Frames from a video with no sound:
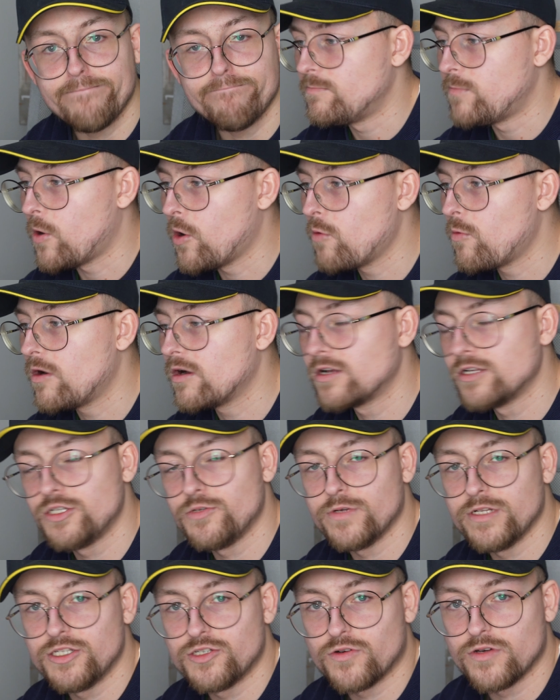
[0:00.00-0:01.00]
Buy one because you
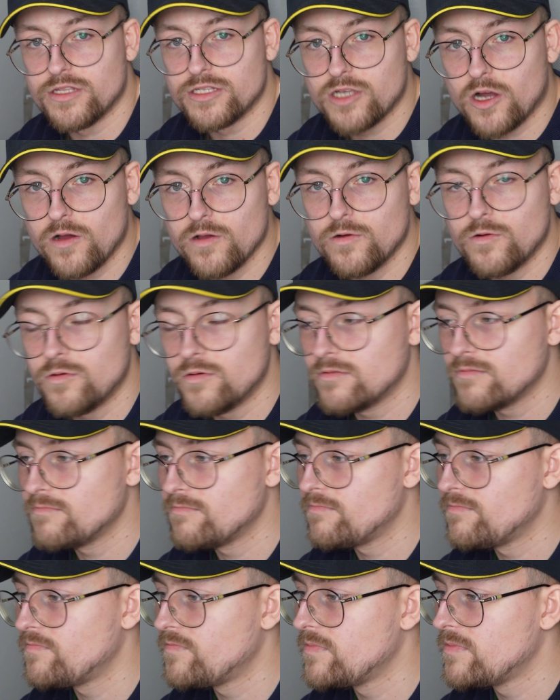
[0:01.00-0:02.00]
enjoy the dial.
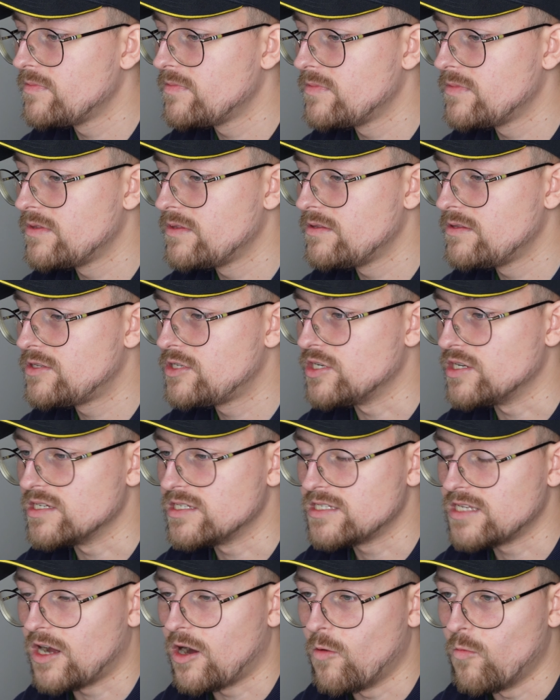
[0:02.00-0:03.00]

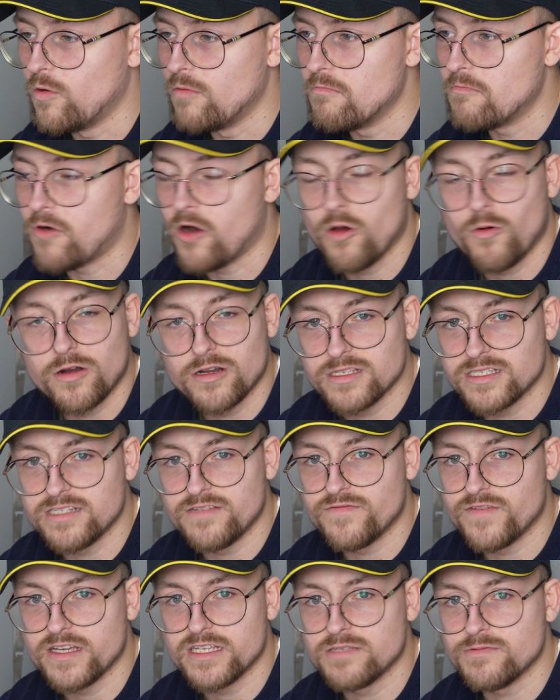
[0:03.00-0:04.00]
I wouldn't buy one as an
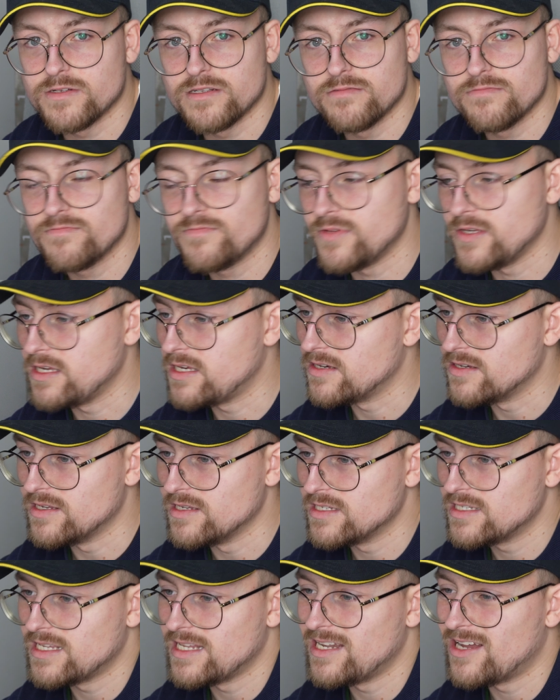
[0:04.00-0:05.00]
investment
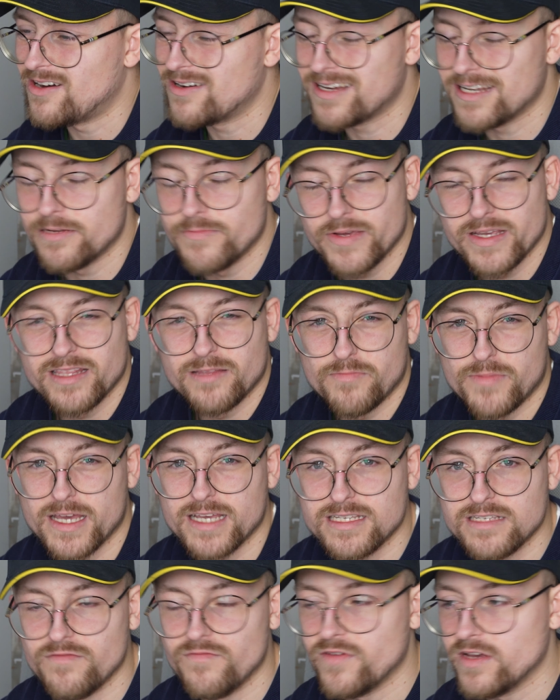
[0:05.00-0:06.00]
because they're not going to be the
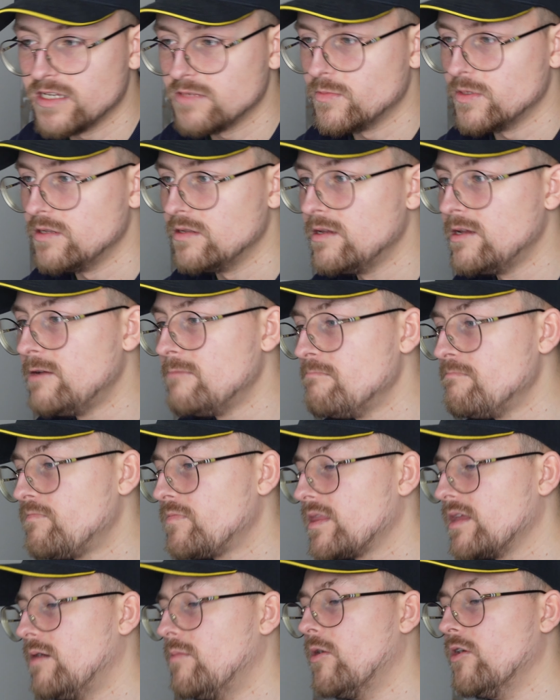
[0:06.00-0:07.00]
best investment.
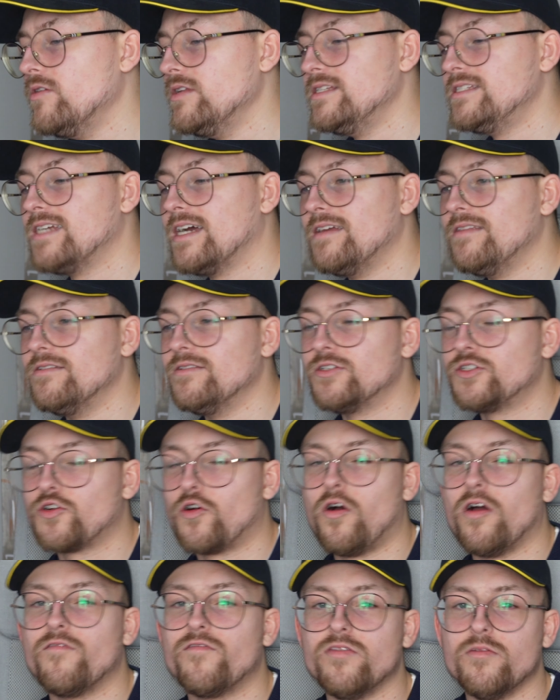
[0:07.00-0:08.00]
I'm only saying that the
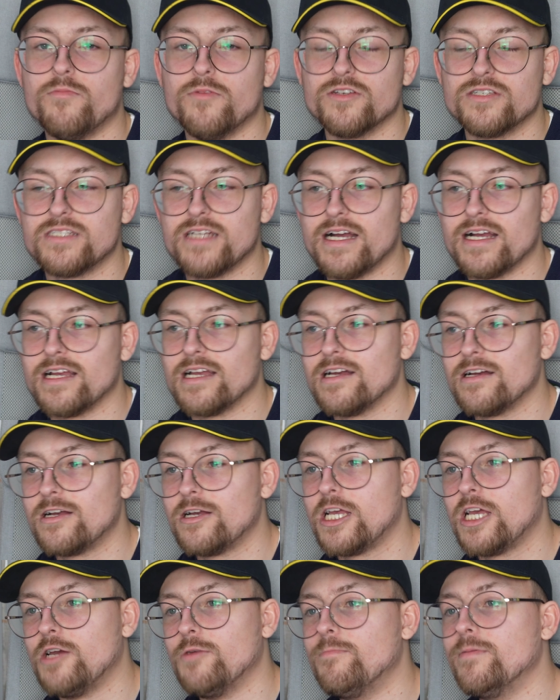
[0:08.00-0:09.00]
Triumph and the Mustang
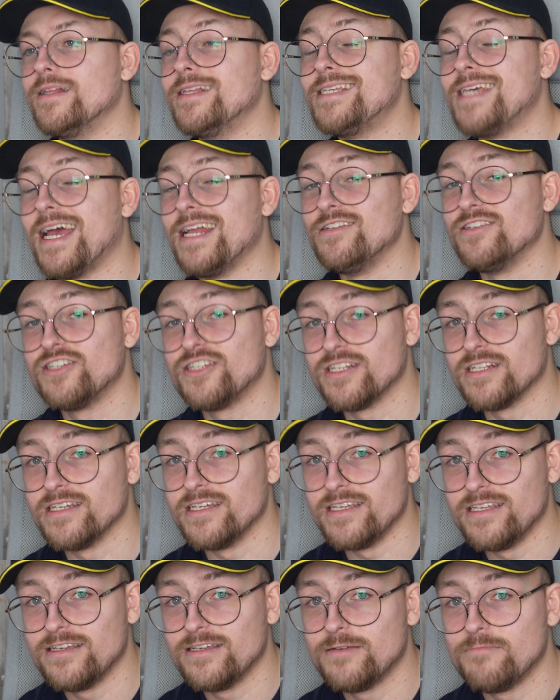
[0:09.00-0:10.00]
could
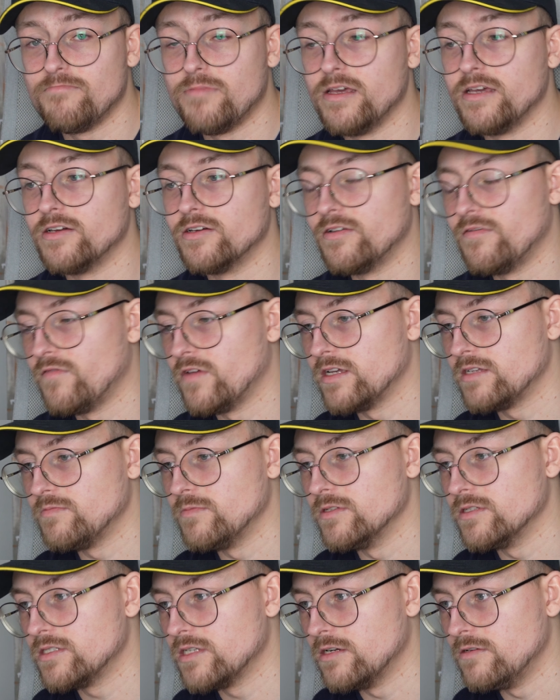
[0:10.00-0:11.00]
potentially be a good
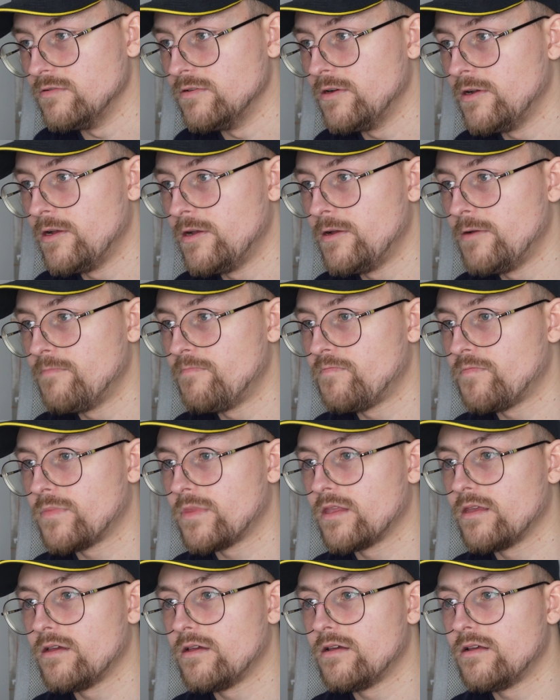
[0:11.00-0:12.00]
investment, so
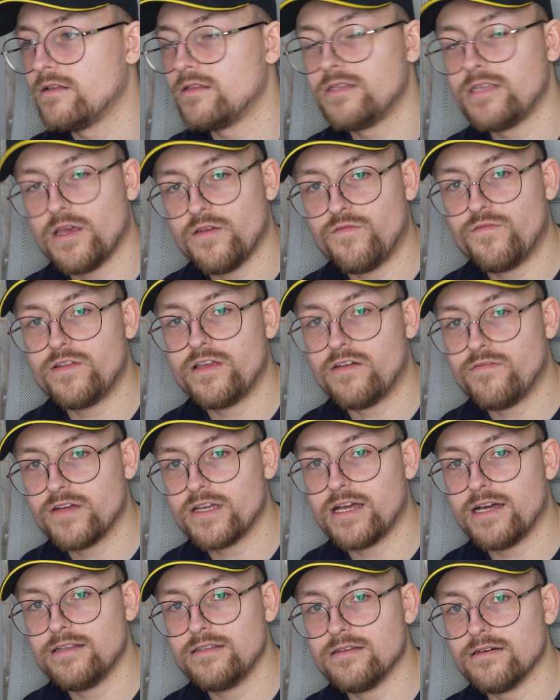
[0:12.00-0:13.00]
definitely have a
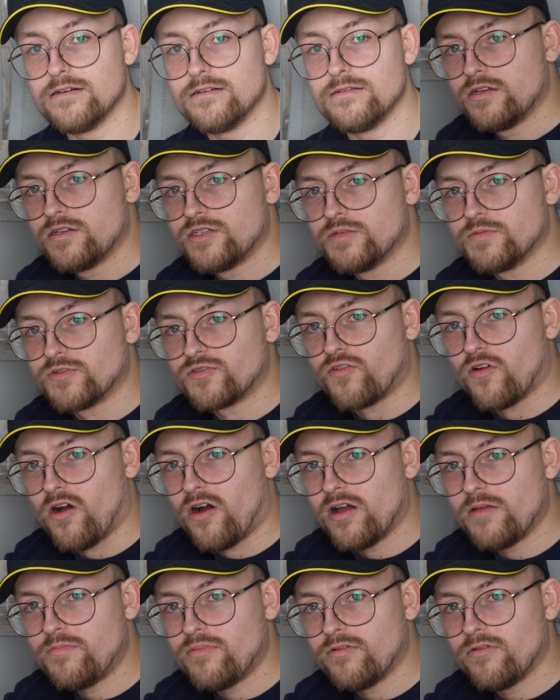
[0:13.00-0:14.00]
gander.
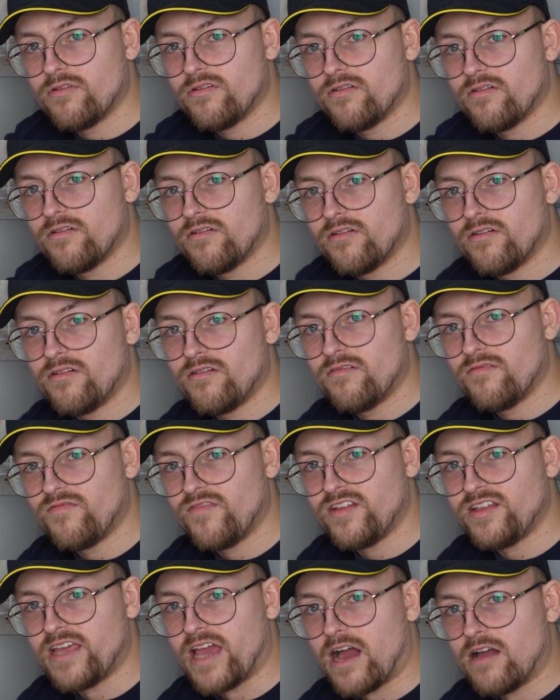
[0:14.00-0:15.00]
Subscribe,
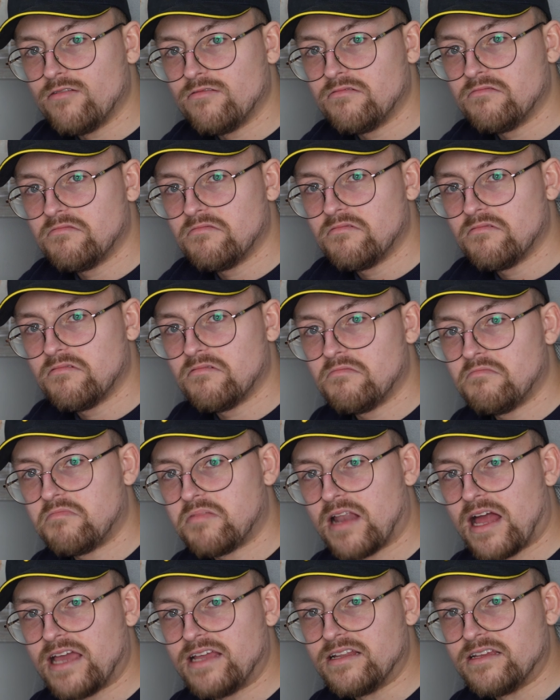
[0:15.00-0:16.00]
video,
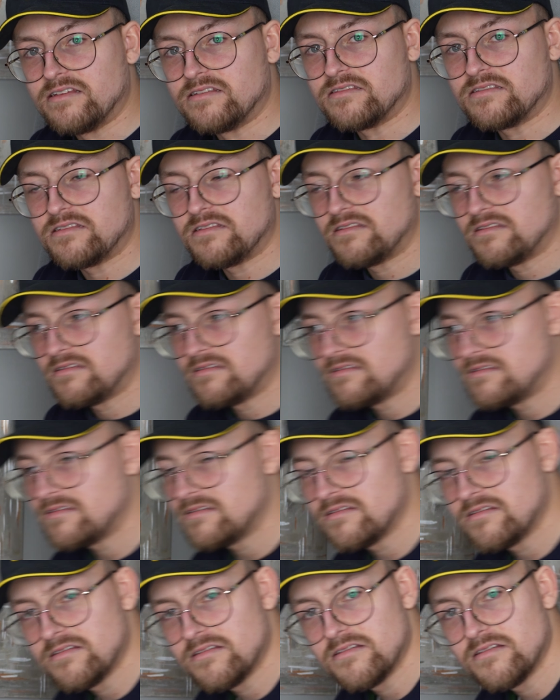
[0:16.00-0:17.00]
playlist.
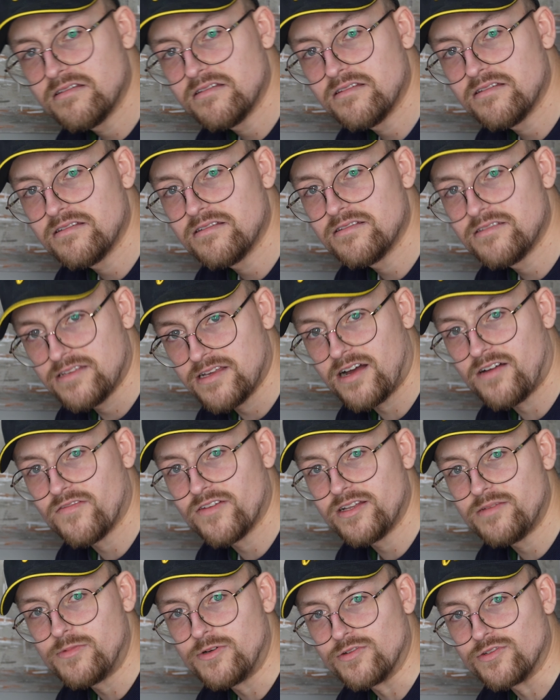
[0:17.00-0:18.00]
It's all
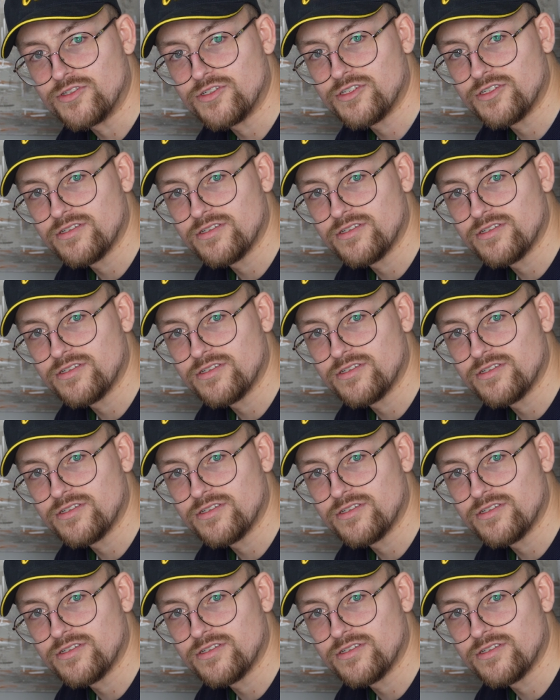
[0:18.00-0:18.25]
very much.